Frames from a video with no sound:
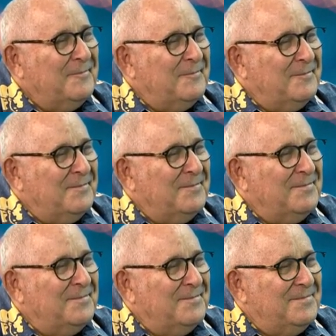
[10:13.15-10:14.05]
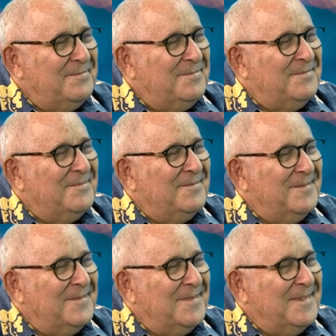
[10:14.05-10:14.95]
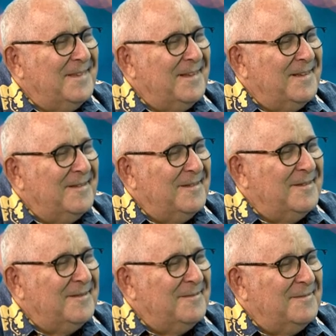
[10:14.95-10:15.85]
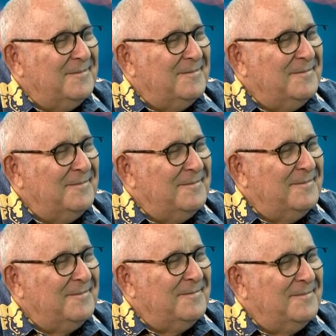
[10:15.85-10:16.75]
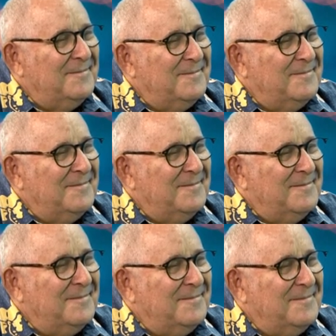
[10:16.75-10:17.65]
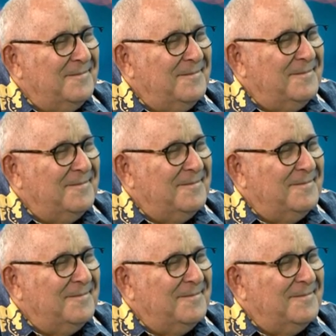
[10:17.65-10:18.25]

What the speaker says: [no speech]